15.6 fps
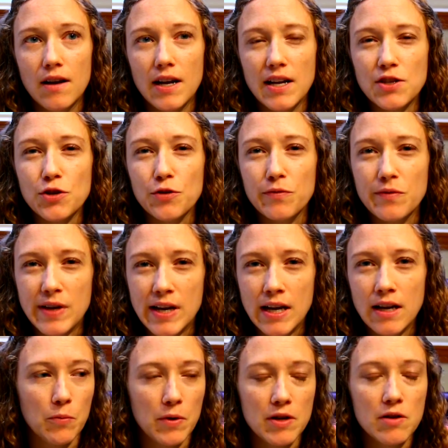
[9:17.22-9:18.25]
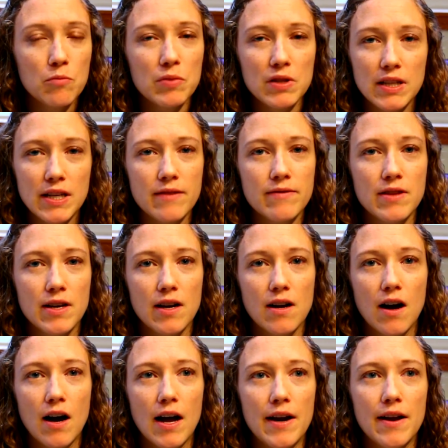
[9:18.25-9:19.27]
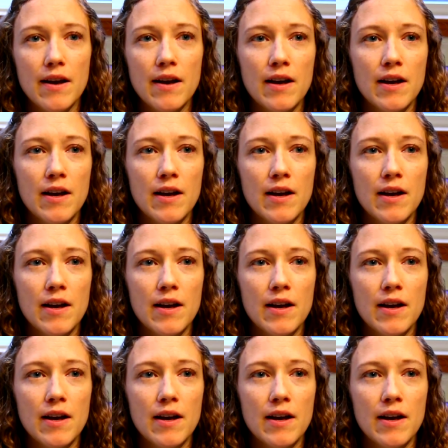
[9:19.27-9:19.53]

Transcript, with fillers: intervene? We don't believe that God